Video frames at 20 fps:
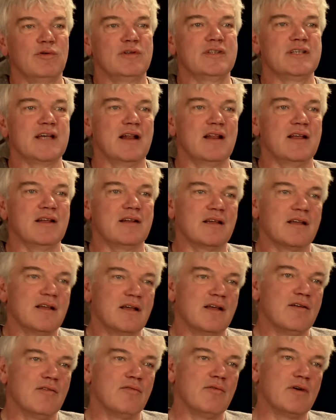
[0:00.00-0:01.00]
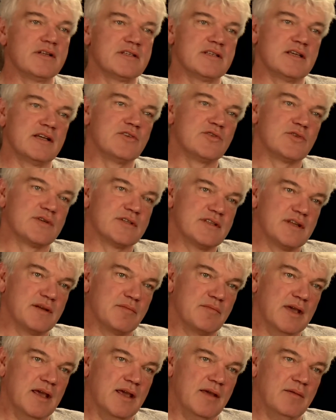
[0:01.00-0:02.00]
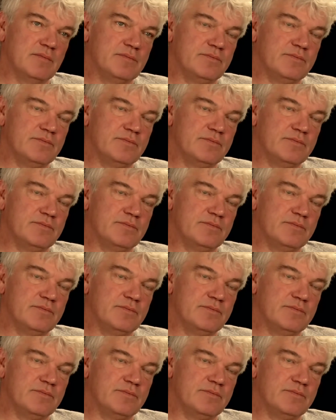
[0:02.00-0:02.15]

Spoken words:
tell it, what is interesting me.